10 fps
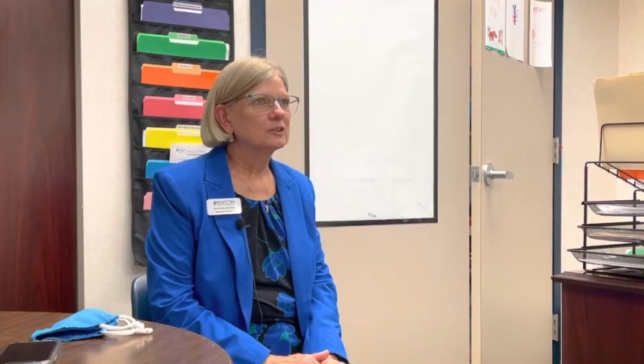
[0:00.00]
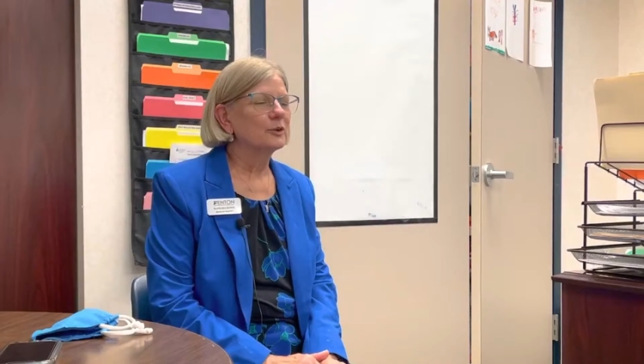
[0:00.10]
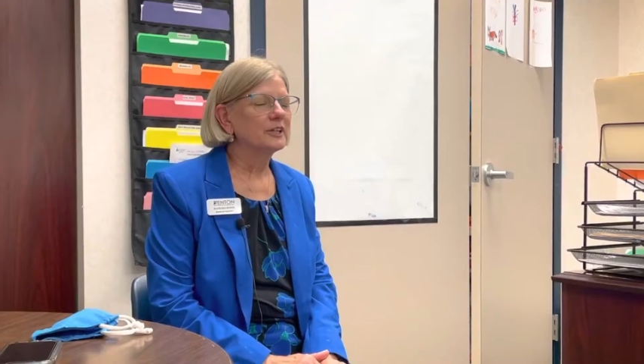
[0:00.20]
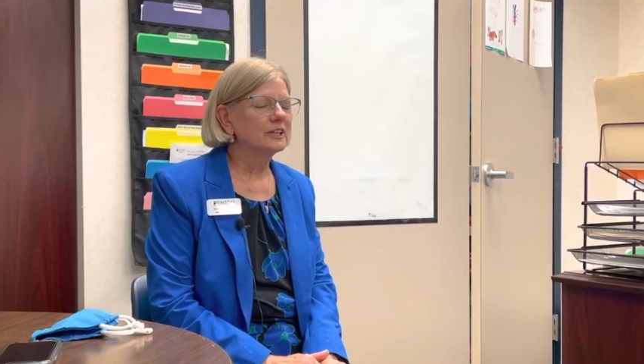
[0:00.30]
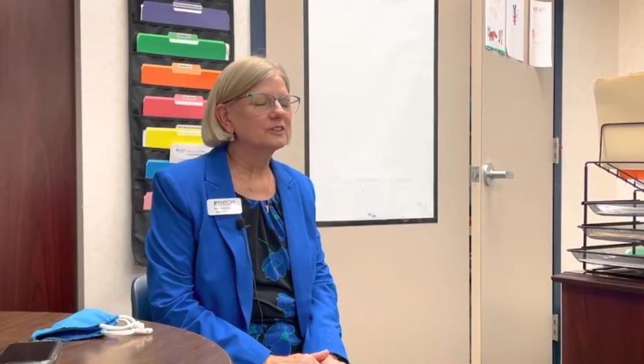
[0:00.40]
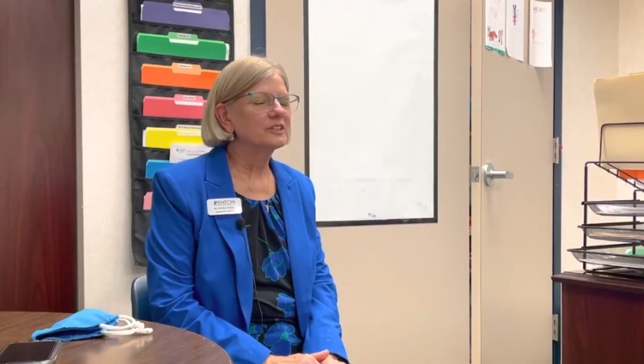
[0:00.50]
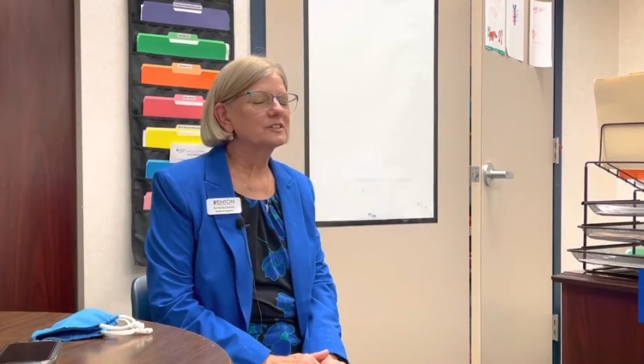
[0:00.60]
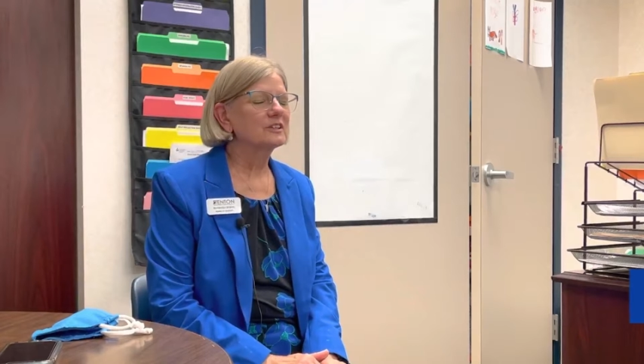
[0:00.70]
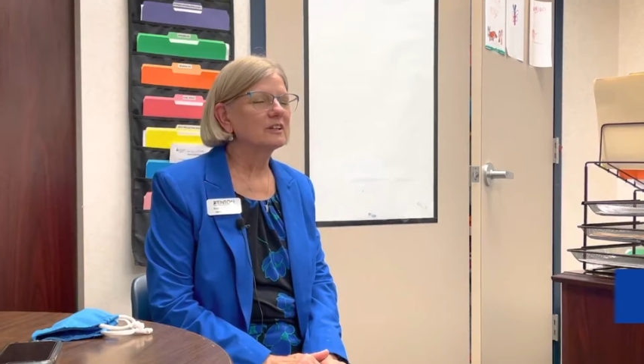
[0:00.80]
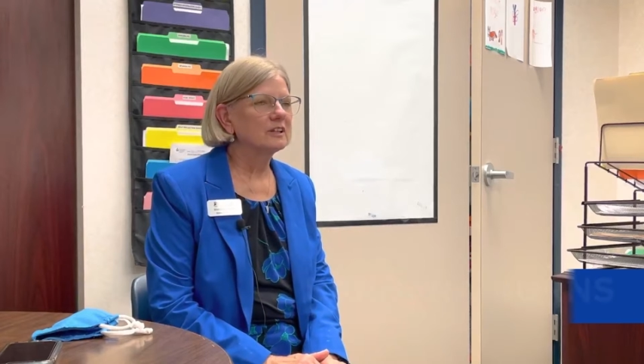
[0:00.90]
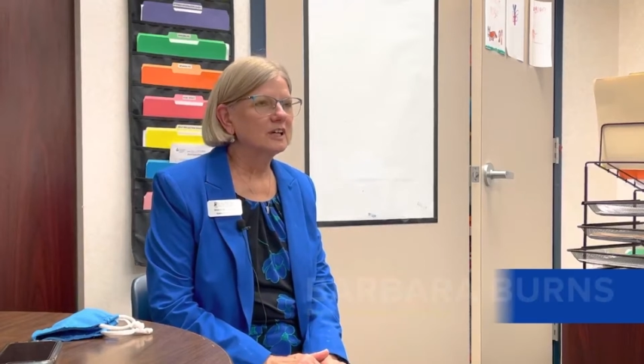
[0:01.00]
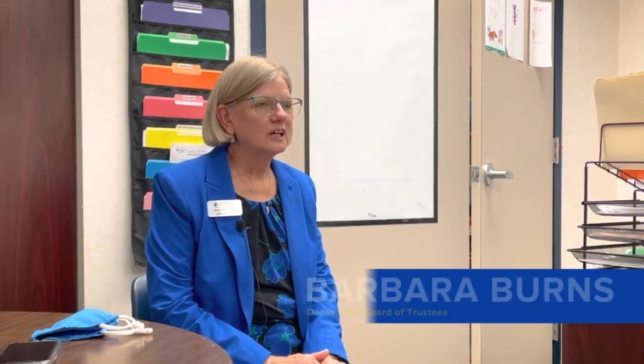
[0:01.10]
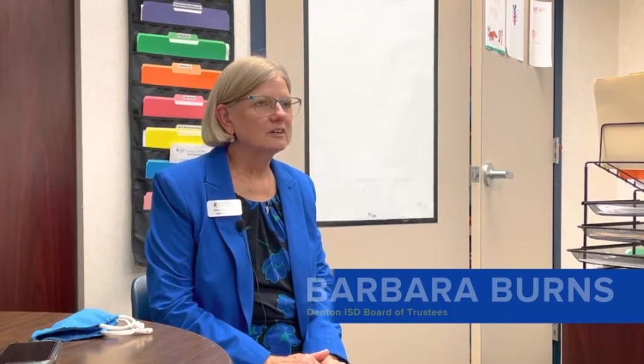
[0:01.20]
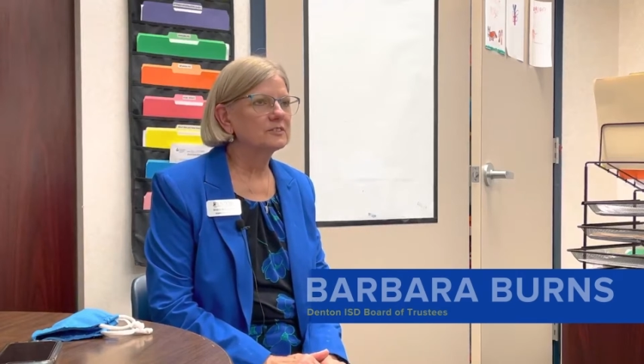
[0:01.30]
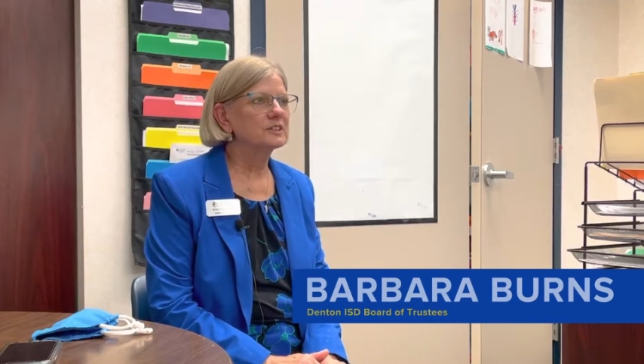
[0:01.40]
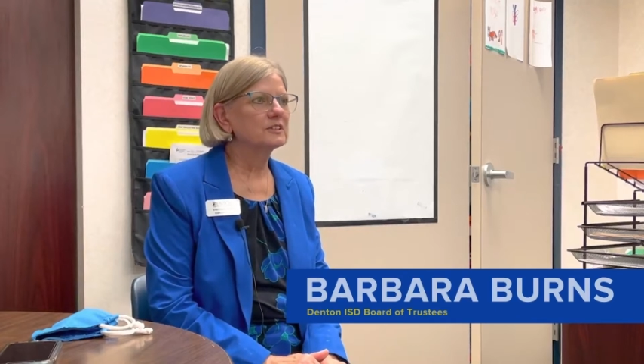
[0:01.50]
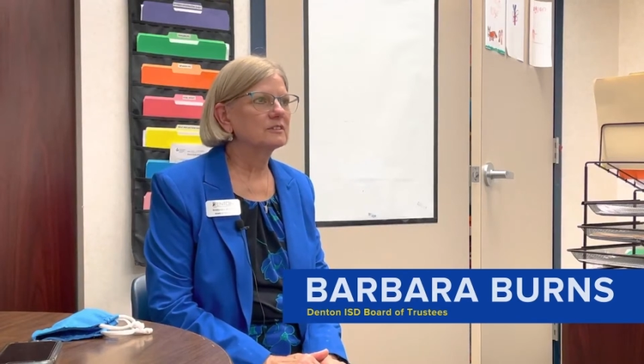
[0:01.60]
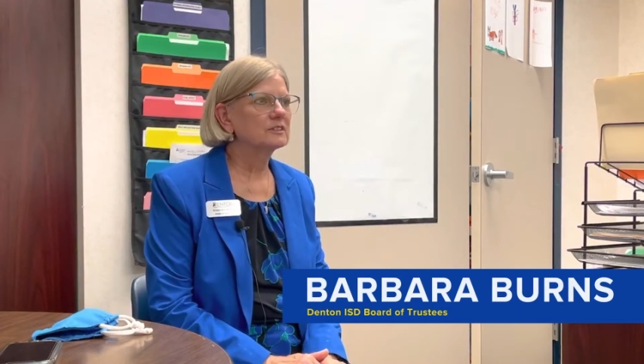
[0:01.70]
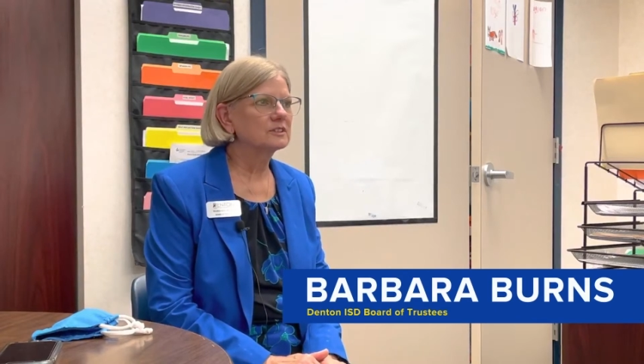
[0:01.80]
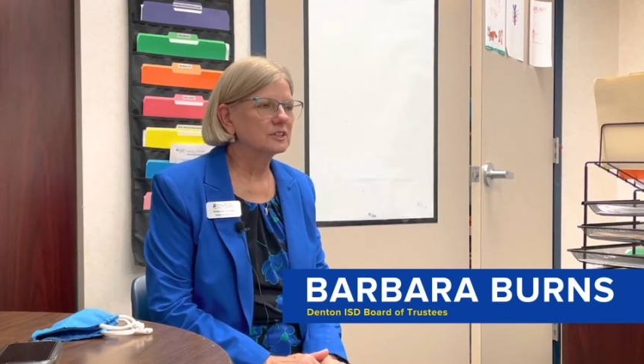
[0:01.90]
Cornelius loves
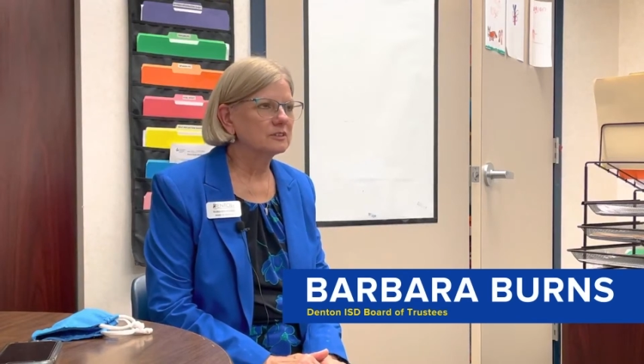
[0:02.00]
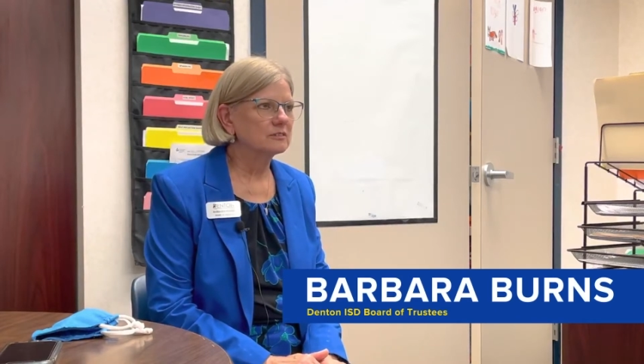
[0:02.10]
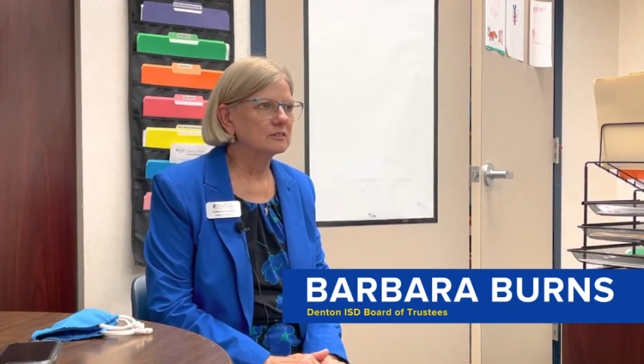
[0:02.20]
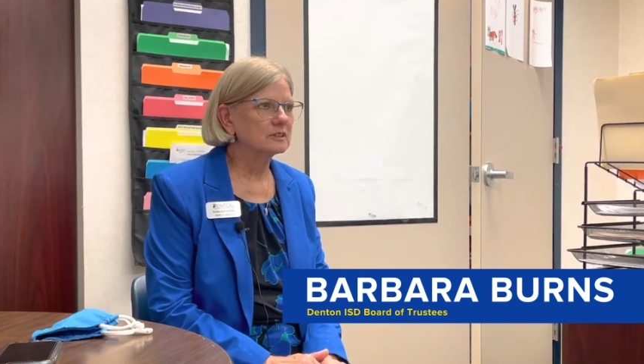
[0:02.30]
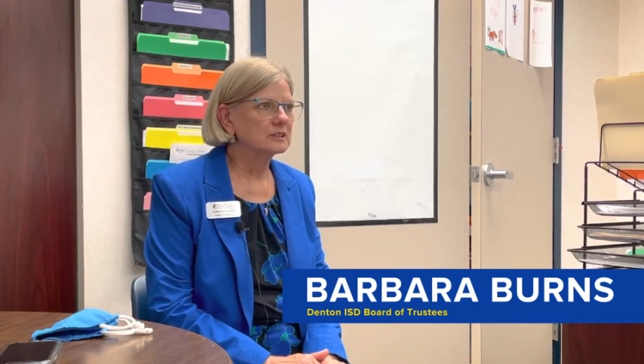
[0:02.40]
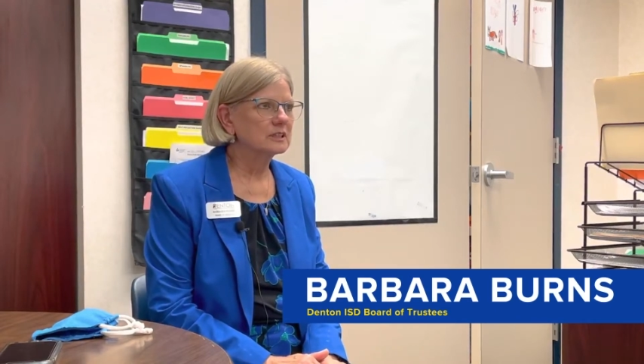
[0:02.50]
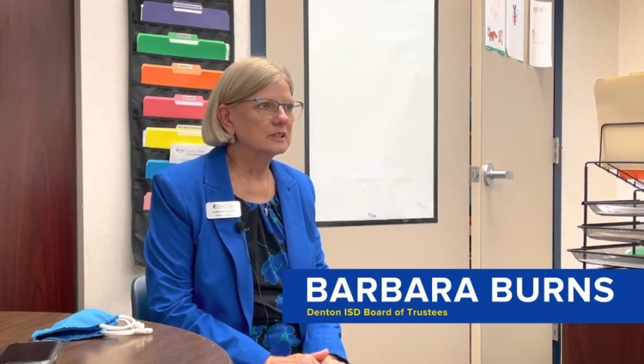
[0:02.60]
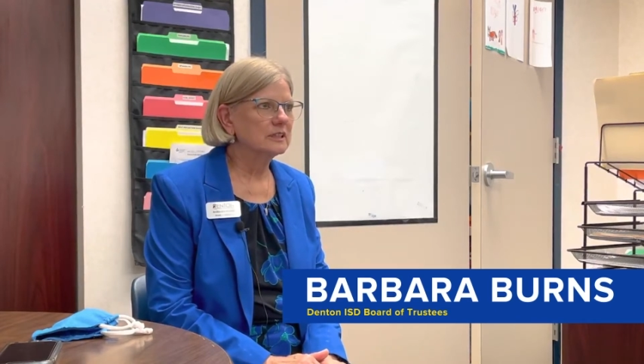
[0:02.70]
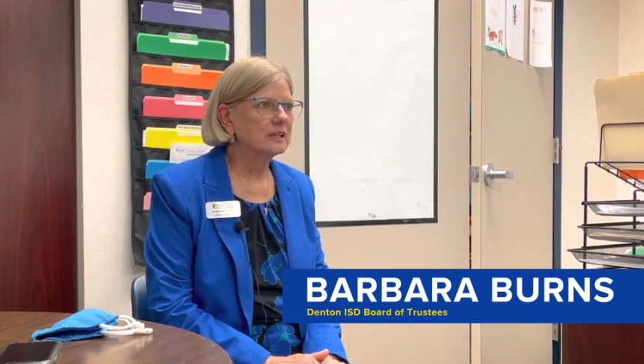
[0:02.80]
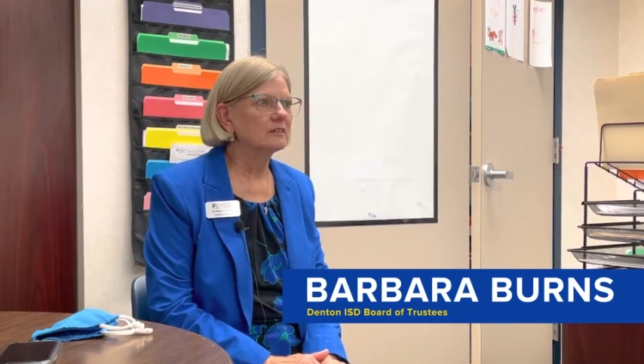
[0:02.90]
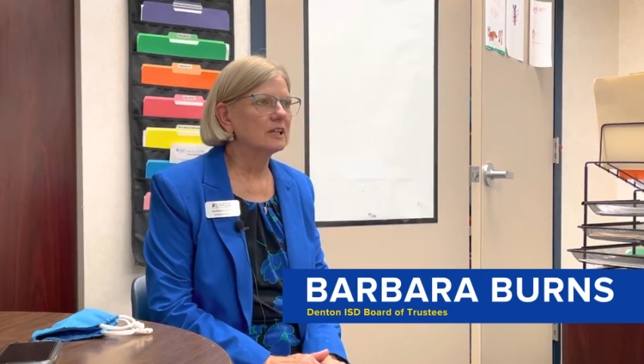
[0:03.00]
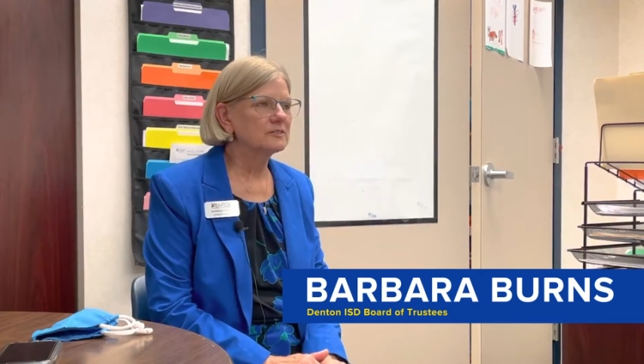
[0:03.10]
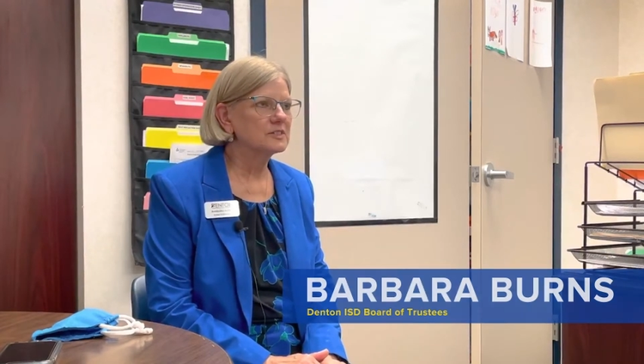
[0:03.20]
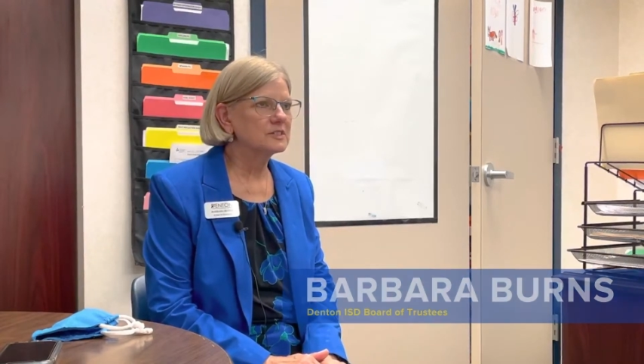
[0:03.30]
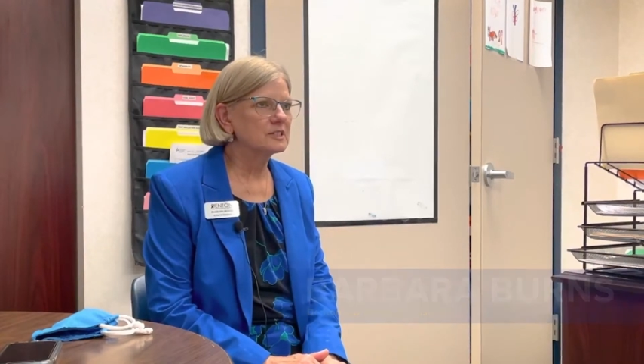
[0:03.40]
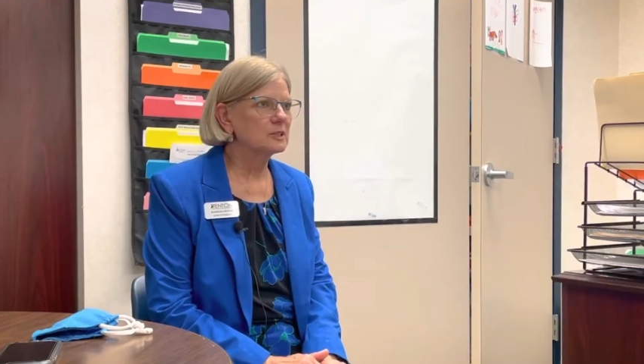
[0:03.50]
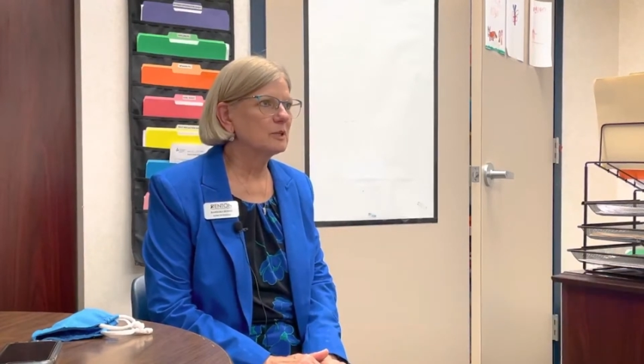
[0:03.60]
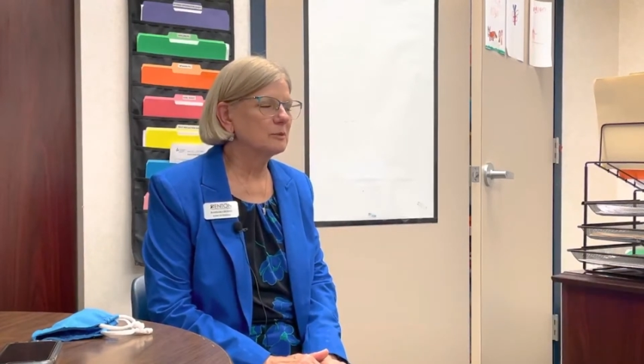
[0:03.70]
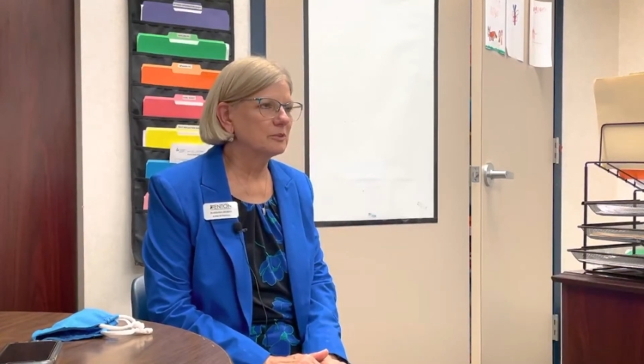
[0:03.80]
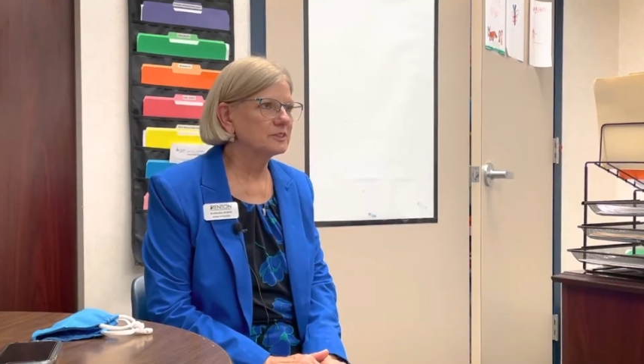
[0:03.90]
students. He loves to see people